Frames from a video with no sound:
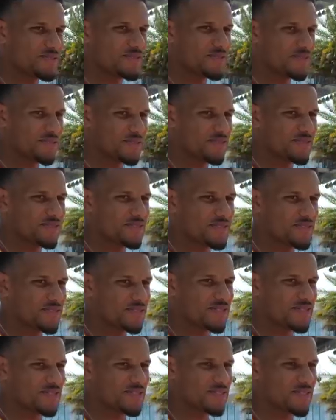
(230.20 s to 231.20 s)

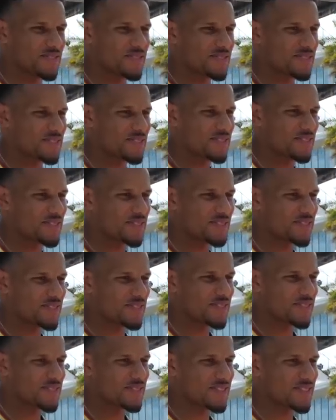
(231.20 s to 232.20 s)

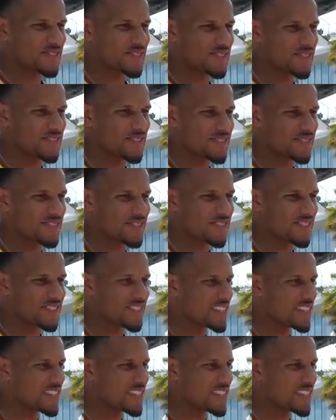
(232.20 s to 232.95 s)
No words are spoken by the person on screen.